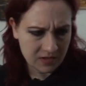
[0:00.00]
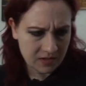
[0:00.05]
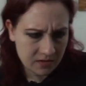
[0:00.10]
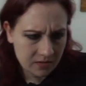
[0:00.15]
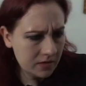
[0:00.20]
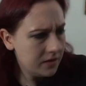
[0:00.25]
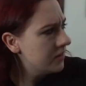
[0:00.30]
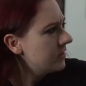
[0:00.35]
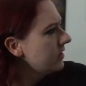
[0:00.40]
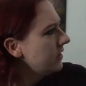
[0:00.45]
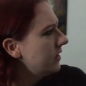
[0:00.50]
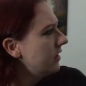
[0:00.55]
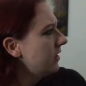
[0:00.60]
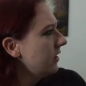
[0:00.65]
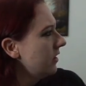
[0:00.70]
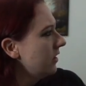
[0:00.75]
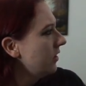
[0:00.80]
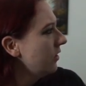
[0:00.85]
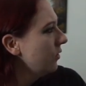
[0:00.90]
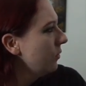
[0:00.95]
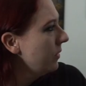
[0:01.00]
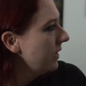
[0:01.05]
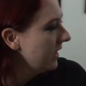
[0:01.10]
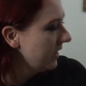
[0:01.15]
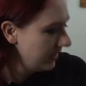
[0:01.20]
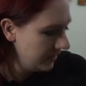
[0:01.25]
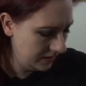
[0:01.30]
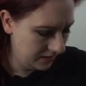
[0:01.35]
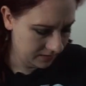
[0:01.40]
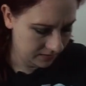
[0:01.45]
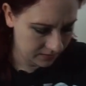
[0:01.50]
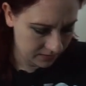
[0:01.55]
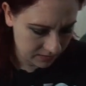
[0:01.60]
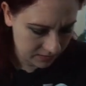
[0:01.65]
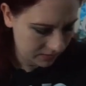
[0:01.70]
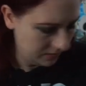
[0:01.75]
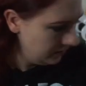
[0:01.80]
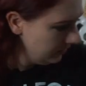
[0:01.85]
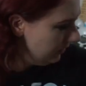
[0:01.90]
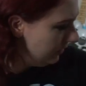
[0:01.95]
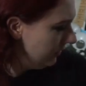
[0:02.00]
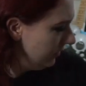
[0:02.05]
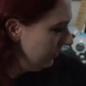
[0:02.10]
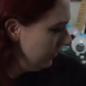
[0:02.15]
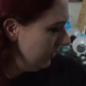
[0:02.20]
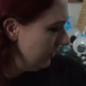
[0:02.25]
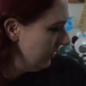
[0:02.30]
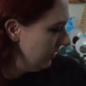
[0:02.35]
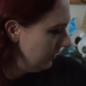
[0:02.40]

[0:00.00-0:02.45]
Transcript: I'm actually gonna go back into